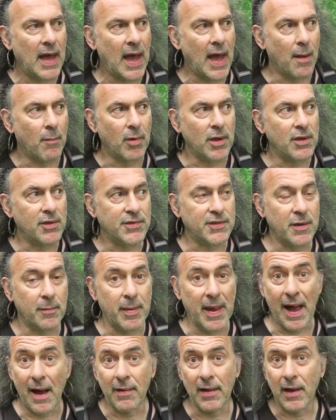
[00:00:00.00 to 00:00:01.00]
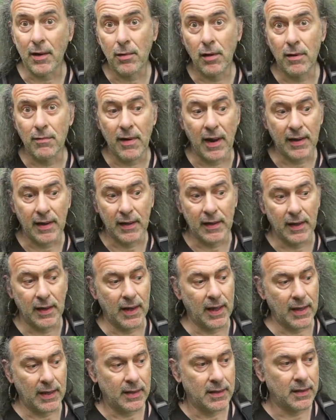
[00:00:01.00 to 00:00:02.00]
And we used to be out there quite
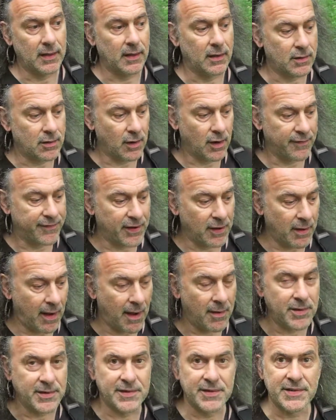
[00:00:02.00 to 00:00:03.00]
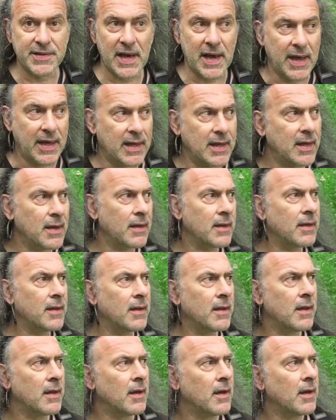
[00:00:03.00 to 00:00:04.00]
regularly, you know, quite a few hours a day.
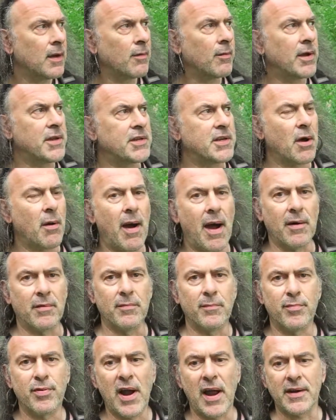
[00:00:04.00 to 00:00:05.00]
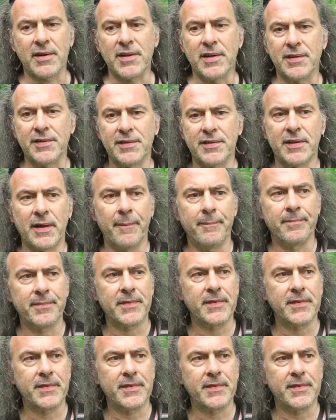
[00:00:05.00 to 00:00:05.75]
We'd go out and practice.